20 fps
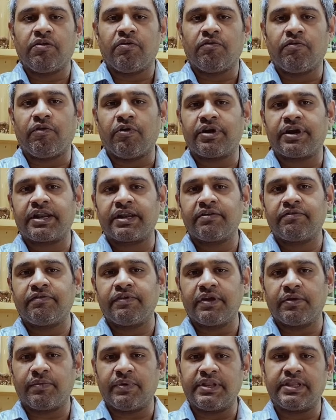Watering
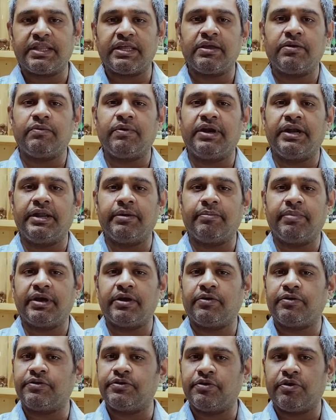frequency will
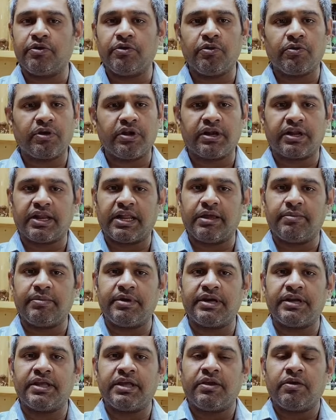depend on your local
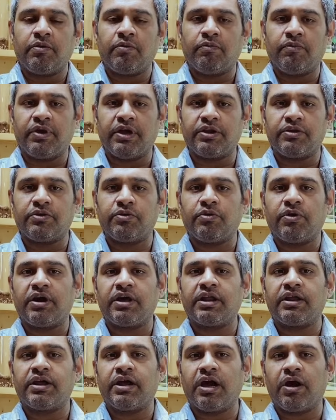climate, where you
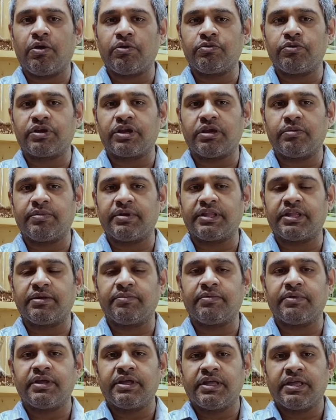are, how you are keeping them.